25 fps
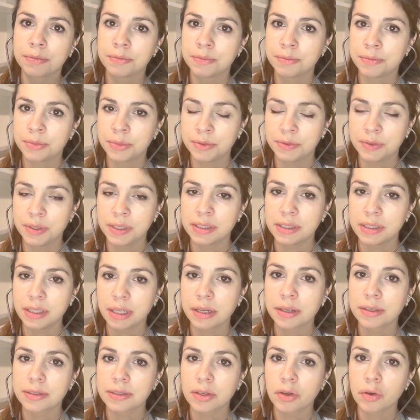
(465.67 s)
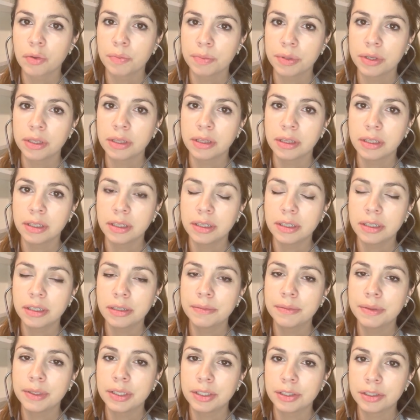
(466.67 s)
move the stethoscope a little
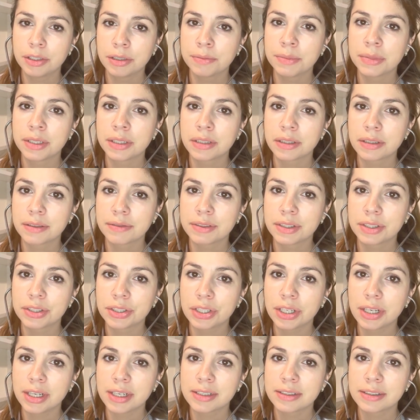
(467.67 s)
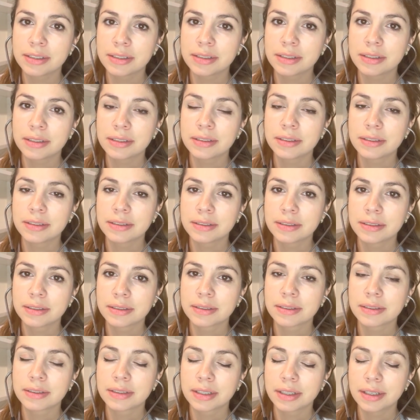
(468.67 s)
bit to the middle of the chest.
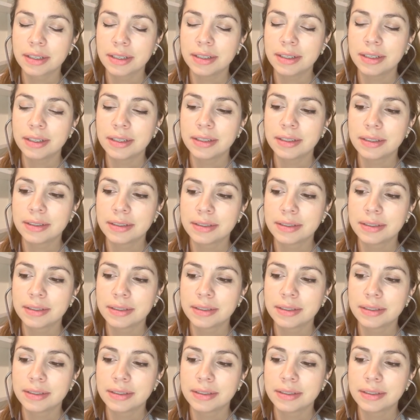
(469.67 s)
Good.